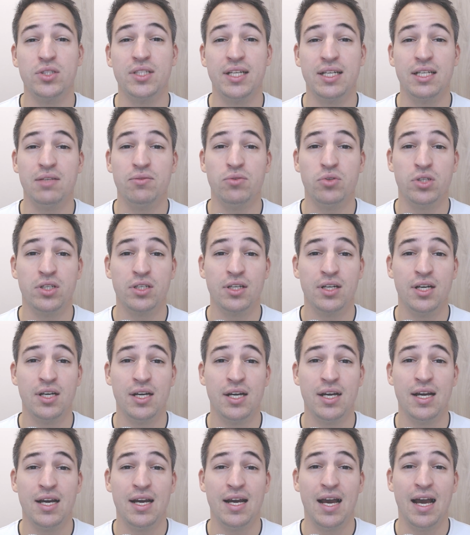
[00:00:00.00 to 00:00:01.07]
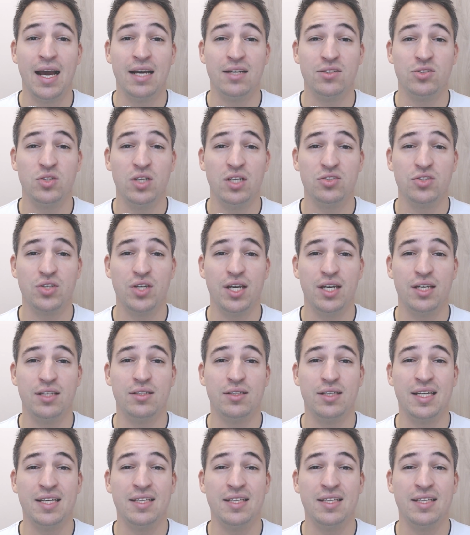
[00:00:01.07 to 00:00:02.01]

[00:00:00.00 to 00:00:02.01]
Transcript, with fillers: daily work, as Taskade